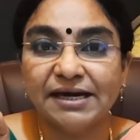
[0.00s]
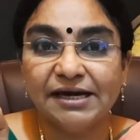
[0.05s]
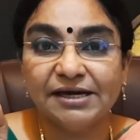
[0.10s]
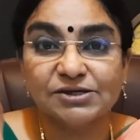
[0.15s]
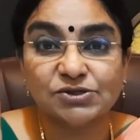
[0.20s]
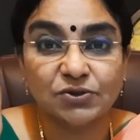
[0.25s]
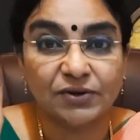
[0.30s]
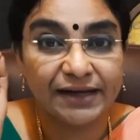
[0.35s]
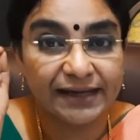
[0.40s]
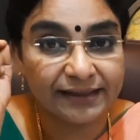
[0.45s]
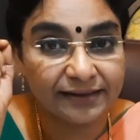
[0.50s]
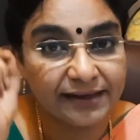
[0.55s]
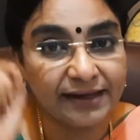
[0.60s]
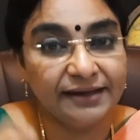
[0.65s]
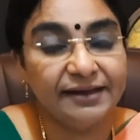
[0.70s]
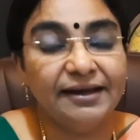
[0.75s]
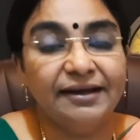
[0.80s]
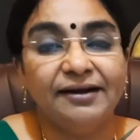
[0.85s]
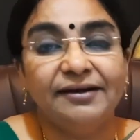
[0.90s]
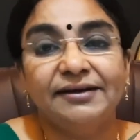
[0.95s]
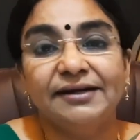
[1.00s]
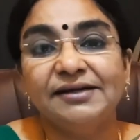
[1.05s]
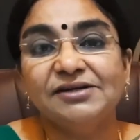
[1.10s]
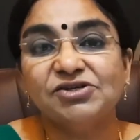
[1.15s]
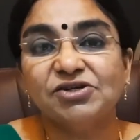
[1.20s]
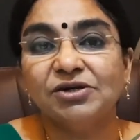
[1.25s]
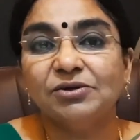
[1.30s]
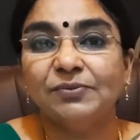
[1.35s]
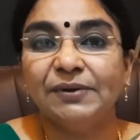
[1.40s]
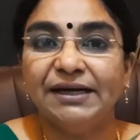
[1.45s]
So like that, their
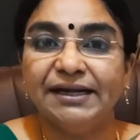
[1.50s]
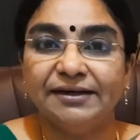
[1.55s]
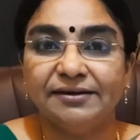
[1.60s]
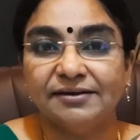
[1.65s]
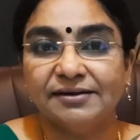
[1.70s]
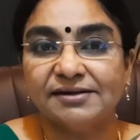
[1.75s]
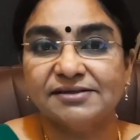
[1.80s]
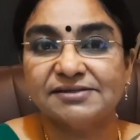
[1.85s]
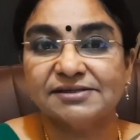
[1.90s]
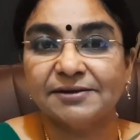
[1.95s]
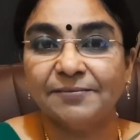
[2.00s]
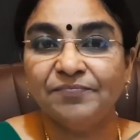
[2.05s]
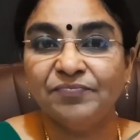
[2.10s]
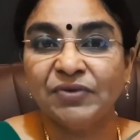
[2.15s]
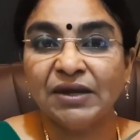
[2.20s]
attention will increase.